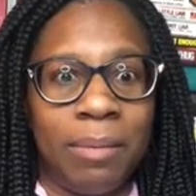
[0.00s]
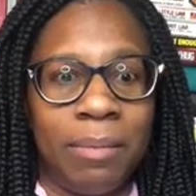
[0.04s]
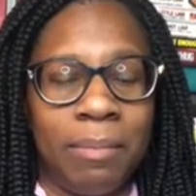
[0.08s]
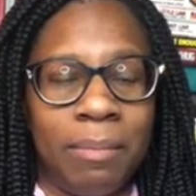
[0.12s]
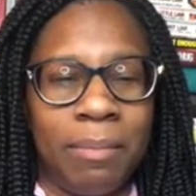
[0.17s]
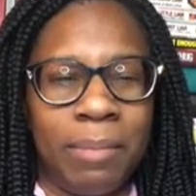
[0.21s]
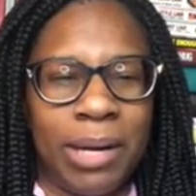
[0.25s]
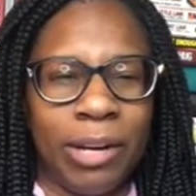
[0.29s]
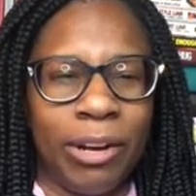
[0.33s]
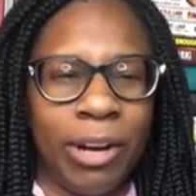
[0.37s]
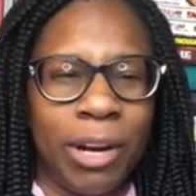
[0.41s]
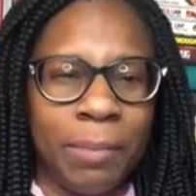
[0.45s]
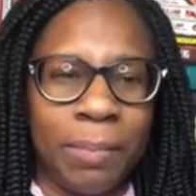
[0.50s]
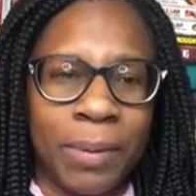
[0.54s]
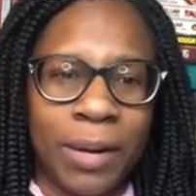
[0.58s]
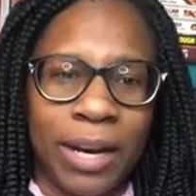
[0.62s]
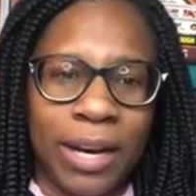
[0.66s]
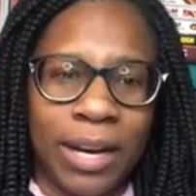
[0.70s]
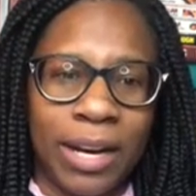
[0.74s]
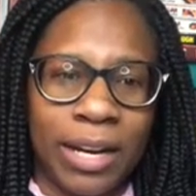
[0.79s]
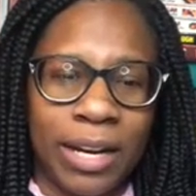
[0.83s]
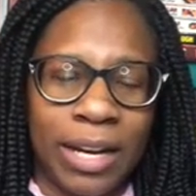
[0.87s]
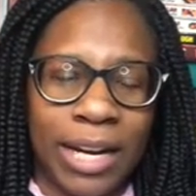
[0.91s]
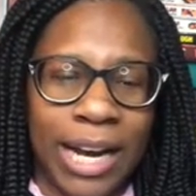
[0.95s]
my
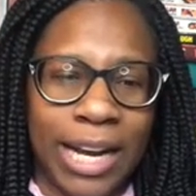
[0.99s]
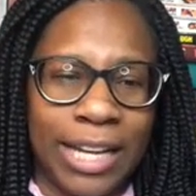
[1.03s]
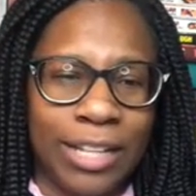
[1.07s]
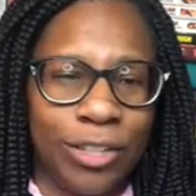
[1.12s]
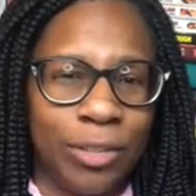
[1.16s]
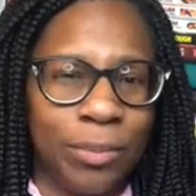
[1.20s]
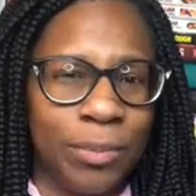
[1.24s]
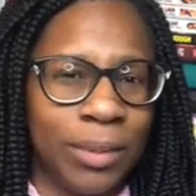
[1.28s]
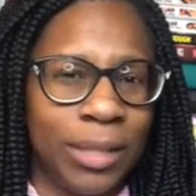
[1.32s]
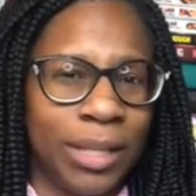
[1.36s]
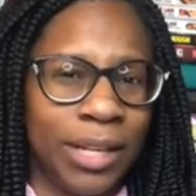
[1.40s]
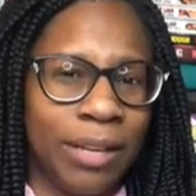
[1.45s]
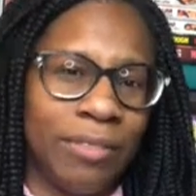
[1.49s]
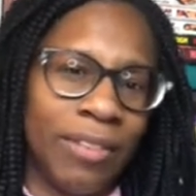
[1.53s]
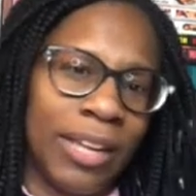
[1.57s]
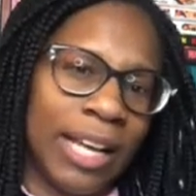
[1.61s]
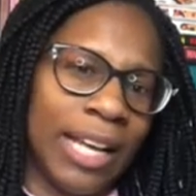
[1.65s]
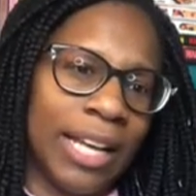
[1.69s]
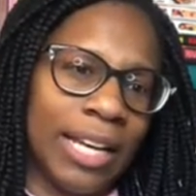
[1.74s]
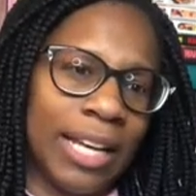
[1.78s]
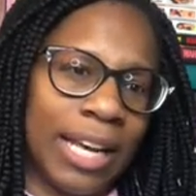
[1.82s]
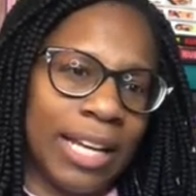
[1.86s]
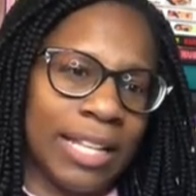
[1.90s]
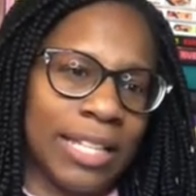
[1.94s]
grandpa, I do believe,
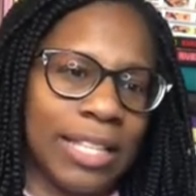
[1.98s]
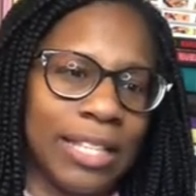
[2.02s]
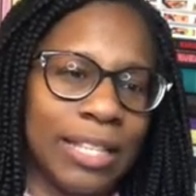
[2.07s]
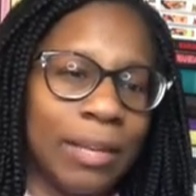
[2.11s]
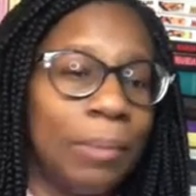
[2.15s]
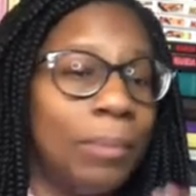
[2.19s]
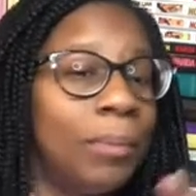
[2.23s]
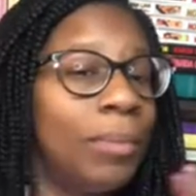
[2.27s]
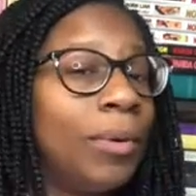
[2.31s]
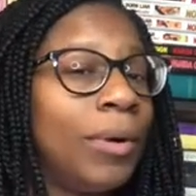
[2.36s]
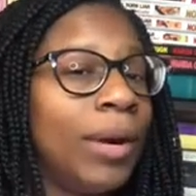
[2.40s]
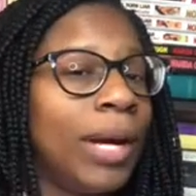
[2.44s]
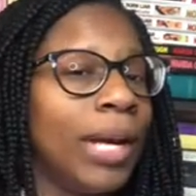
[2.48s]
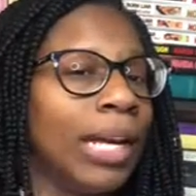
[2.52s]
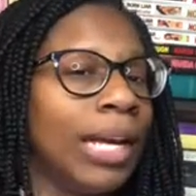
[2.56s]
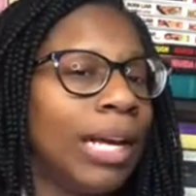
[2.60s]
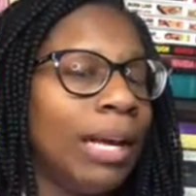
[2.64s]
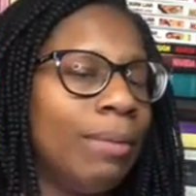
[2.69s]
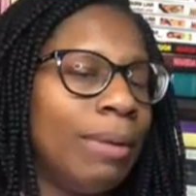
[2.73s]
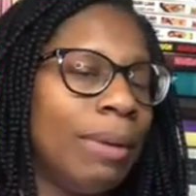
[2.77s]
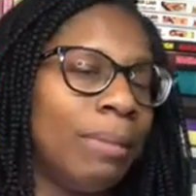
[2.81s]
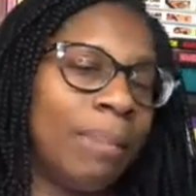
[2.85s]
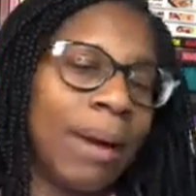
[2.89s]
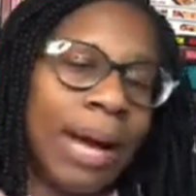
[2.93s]
like at some point he
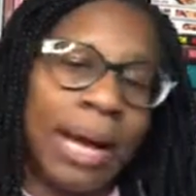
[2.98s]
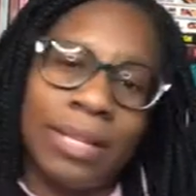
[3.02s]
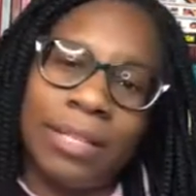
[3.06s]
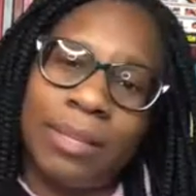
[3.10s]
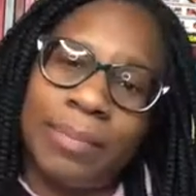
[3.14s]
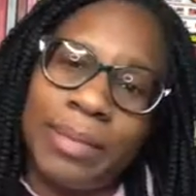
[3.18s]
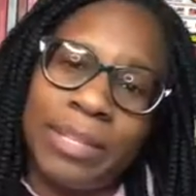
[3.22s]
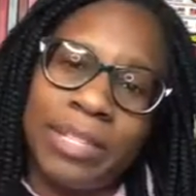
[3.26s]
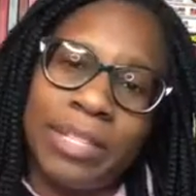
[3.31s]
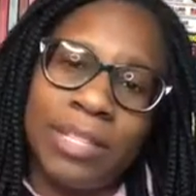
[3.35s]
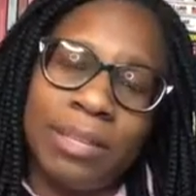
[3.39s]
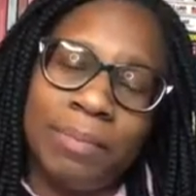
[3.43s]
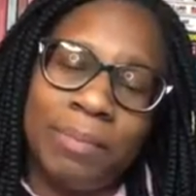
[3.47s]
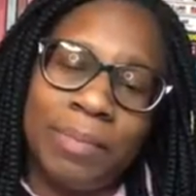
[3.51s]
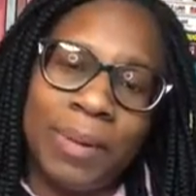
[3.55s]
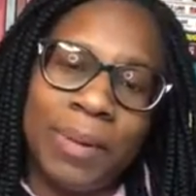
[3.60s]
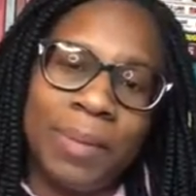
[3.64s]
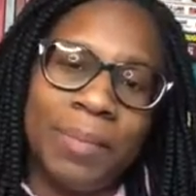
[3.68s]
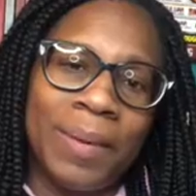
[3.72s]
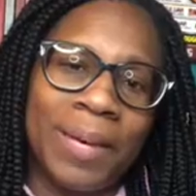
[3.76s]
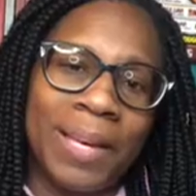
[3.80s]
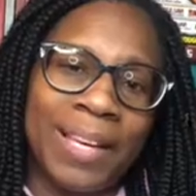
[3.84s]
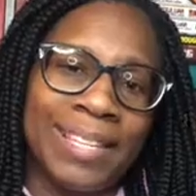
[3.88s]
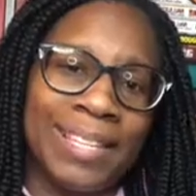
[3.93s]
went back to
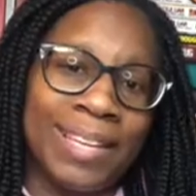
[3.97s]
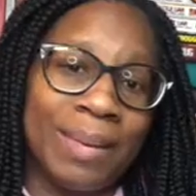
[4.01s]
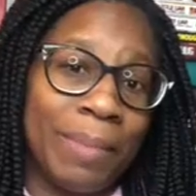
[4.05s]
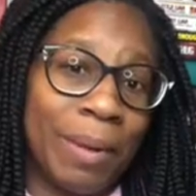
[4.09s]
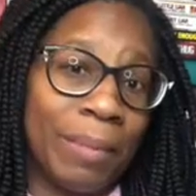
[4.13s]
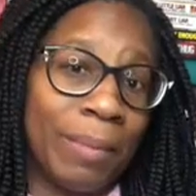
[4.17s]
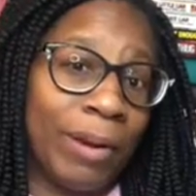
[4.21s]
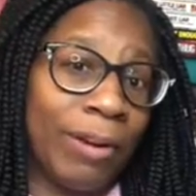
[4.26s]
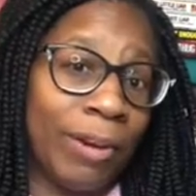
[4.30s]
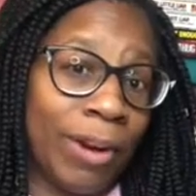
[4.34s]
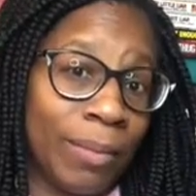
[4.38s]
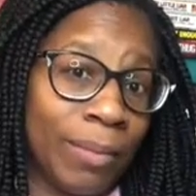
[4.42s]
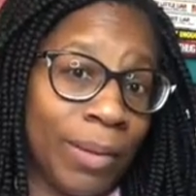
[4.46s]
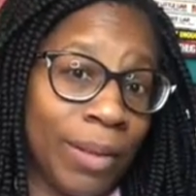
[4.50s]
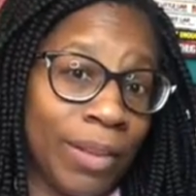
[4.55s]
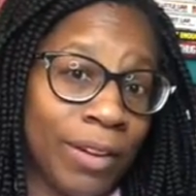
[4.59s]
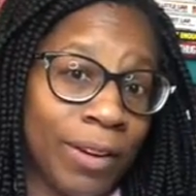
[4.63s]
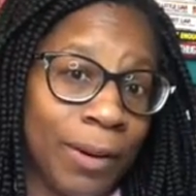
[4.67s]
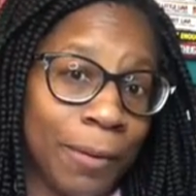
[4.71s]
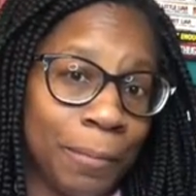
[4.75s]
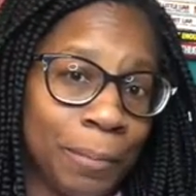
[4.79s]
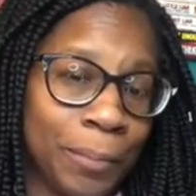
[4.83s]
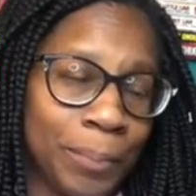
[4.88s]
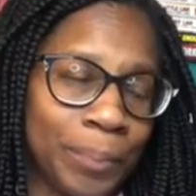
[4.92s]
Mississippi because he met my grandmother.